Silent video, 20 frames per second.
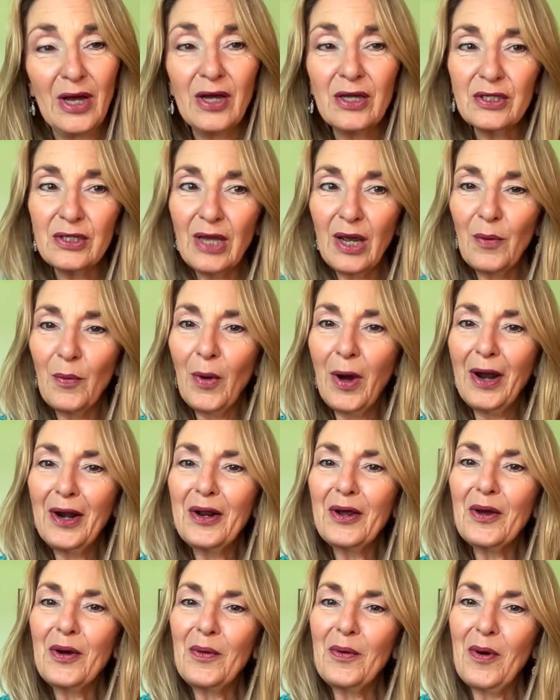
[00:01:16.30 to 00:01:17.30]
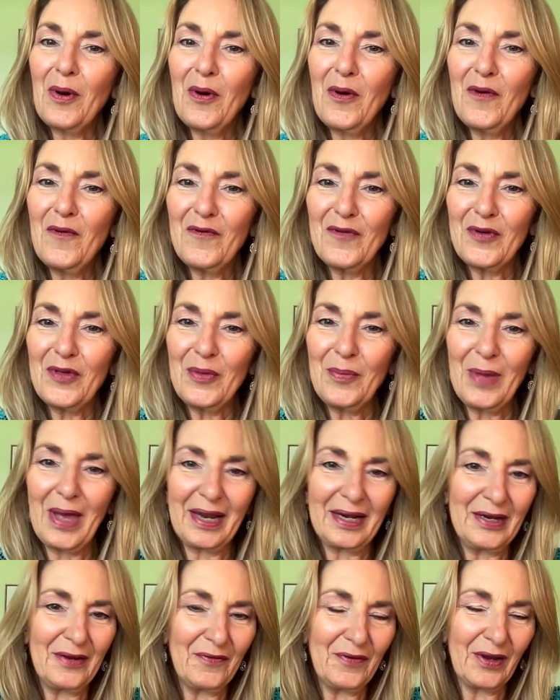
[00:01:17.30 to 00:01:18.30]
So I want to go over the
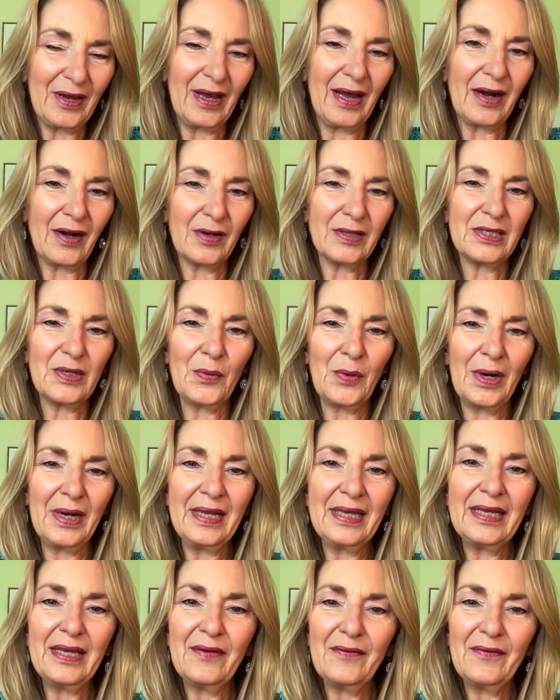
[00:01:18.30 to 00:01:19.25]
Magnificat because I want to